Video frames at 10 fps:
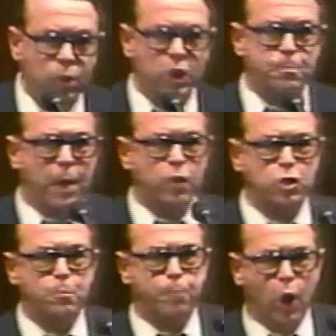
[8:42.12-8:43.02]
when the
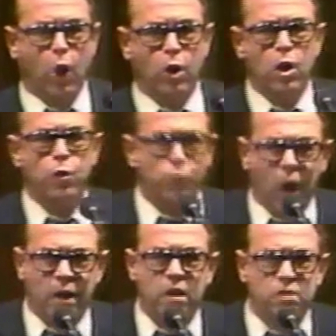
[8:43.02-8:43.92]
Apostle Paul
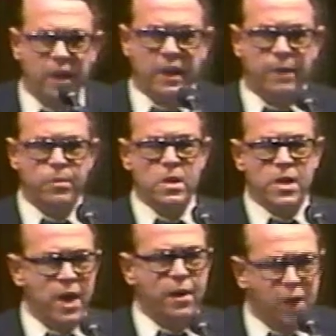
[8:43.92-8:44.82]
rotted there
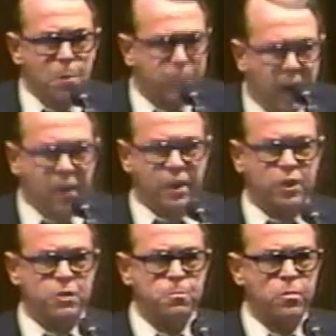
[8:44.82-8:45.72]
in near
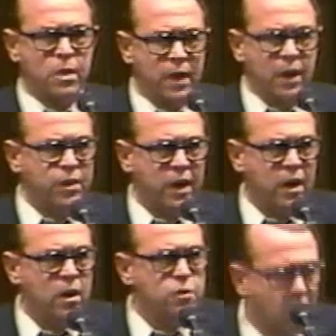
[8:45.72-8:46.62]
blindness in
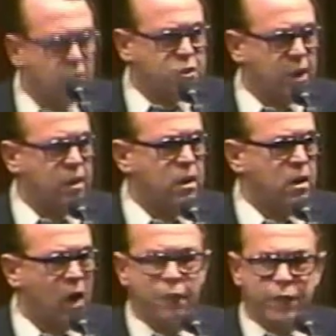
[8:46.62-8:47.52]
the dungeon
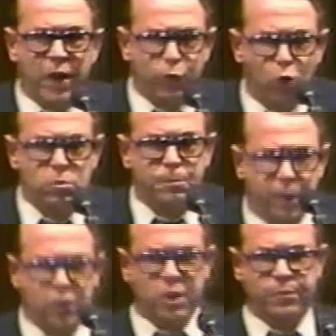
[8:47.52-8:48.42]
of that Roman
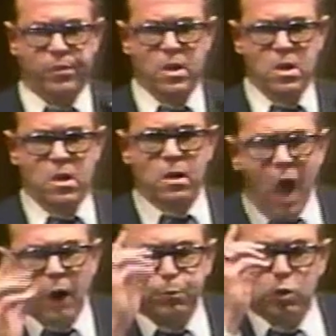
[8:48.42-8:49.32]
prison.
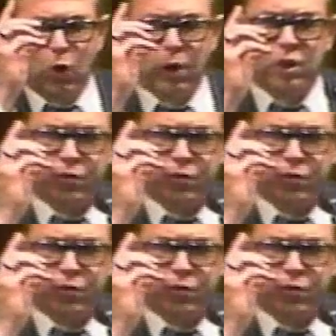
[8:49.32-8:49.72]
God was on